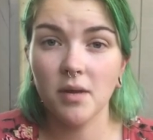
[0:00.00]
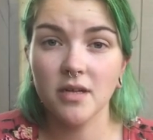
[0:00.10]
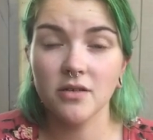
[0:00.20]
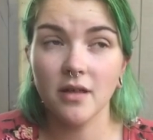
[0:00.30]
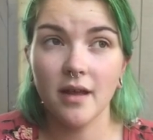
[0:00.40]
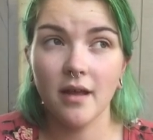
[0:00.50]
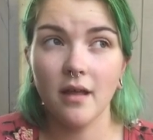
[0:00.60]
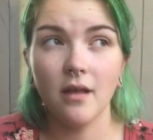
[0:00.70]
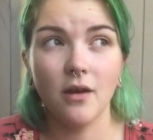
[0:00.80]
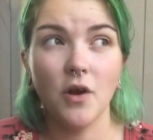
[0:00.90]
because you're like,
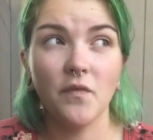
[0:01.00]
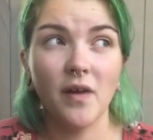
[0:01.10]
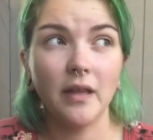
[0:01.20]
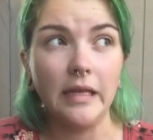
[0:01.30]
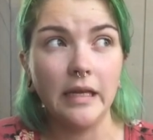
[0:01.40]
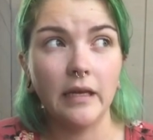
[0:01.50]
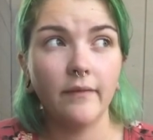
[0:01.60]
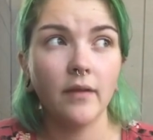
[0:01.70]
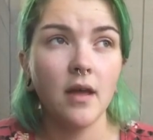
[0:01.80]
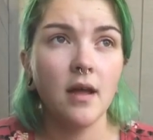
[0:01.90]
you know, if I leave,